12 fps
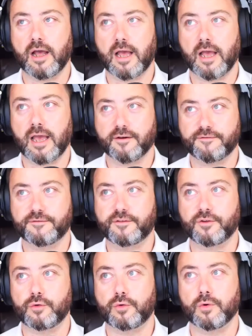have
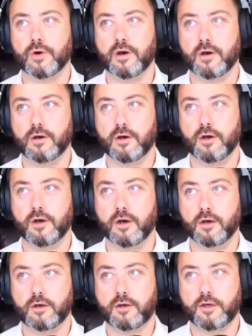to
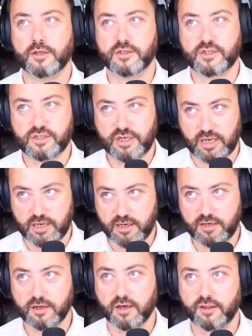
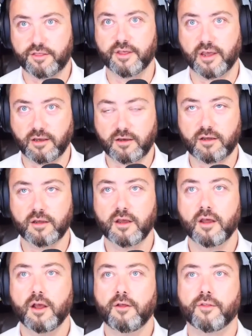concede, I think,
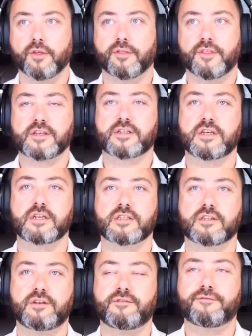that this
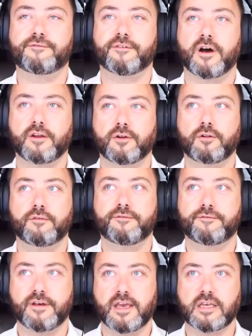is the final
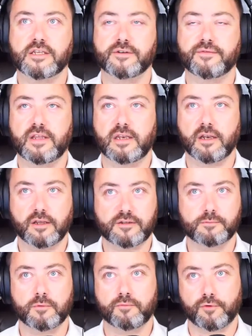phase of the
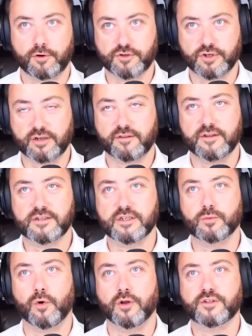Enlightenment project. This
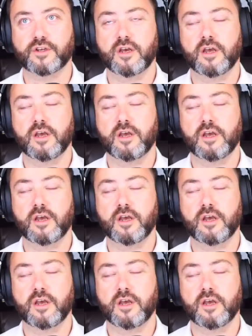is what